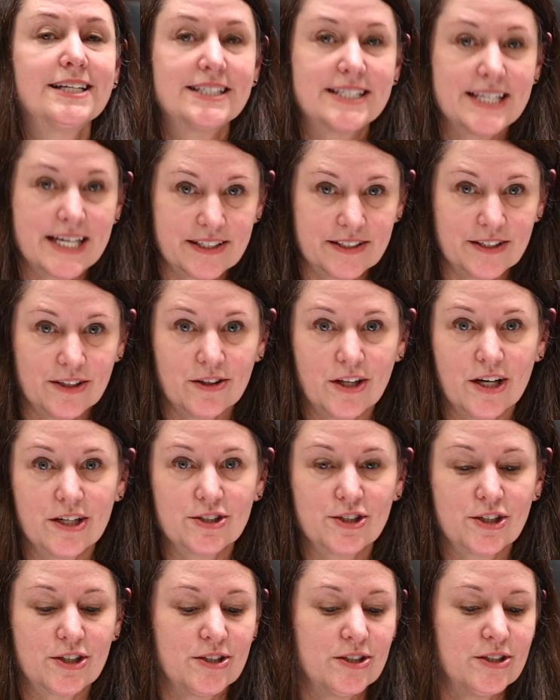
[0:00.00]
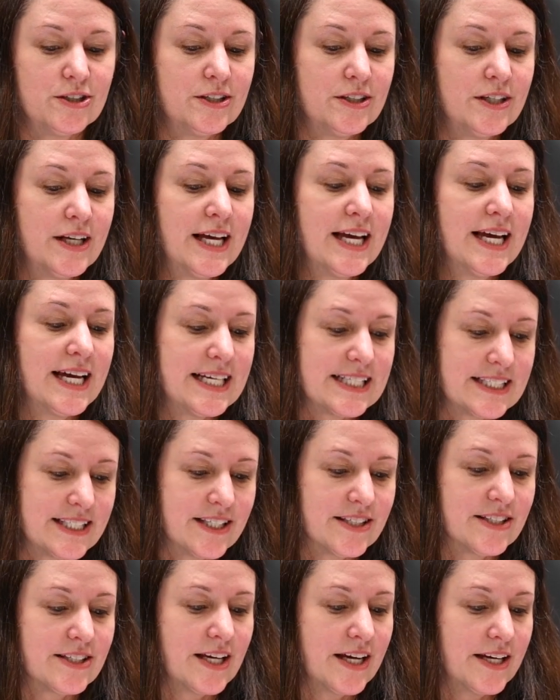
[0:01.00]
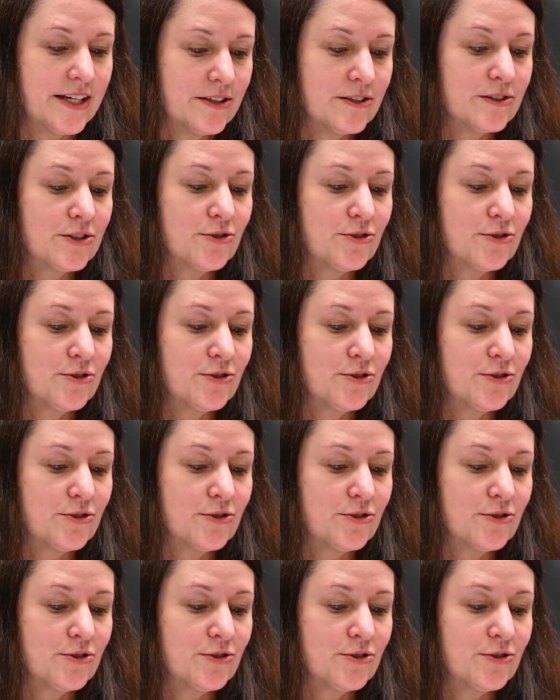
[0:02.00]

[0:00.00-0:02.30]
technological, and societal